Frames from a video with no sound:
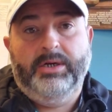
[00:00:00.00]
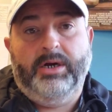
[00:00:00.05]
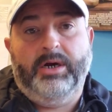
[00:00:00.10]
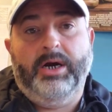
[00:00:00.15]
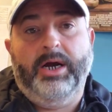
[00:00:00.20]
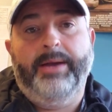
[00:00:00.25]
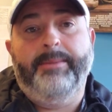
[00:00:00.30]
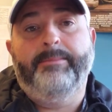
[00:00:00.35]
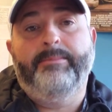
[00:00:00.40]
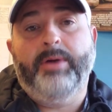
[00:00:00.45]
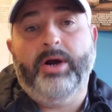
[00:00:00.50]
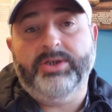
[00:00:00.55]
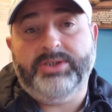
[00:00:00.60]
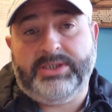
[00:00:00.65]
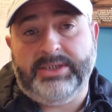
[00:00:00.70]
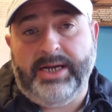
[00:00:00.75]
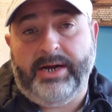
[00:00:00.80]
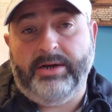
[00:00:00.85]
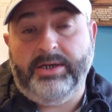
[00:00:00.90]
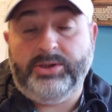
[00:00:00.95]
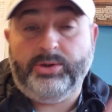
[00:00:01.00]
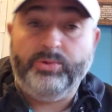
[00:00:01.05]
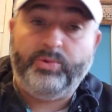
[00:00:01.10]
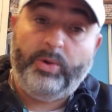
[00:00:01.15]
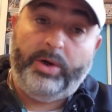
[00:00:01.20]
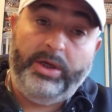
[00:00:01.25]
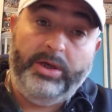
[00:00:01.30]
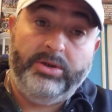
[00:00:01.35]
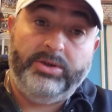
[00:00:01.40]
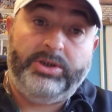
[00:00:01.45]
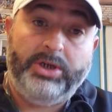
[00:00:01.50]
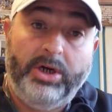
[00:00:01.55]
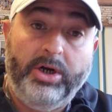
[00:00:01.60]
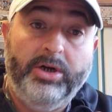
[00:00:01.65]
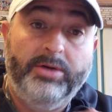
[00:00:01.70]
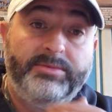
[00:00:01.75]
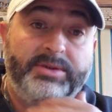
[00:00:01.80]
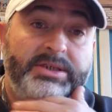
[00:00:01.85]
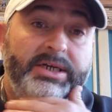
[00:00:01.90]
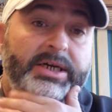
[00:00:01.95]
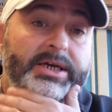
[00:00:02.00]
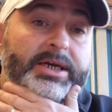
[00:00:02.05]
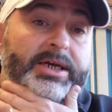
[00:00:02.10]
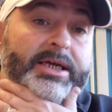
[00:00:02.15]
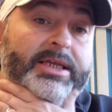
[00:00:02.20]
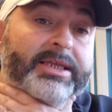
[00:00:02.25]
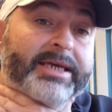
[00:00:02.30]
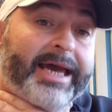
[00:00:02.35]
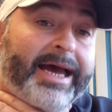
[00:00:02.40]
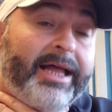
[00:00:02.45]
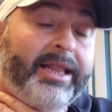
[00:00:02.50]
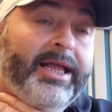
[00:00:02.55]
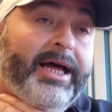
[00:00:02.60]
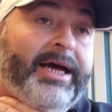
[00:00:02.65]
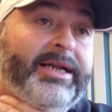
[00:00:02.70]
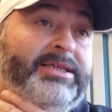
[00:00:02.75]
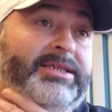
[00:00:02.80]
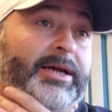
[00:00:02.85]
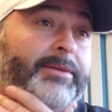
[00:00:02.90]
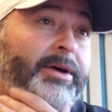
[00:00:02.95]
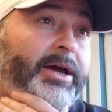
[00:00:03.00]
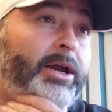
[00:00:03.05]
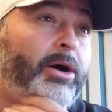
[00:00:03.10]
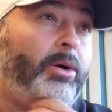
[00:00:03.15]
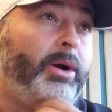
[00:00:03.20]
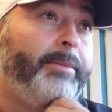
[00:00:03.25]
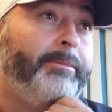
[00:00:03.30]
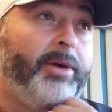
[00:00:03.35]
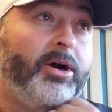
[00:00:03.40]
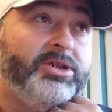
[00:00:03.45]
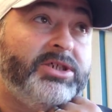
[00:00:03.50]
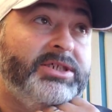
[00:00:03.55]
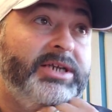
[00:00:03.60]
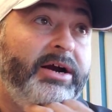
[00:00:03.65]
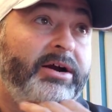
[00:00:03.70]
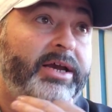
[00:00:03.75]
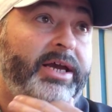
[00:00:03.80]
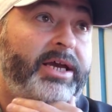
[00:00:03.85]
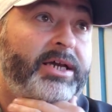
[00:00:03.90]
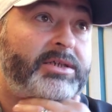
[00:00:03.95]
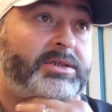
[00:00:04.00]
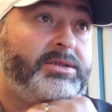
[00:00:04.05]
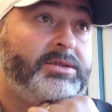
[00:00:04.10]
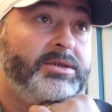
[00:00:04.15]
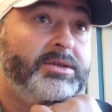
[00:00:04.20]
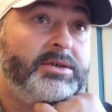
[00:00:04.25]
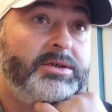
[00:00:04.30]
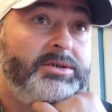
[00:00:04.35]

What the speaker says: All right, mercenaries was one of your terms in the outline. Does anybody know what a mercenary is?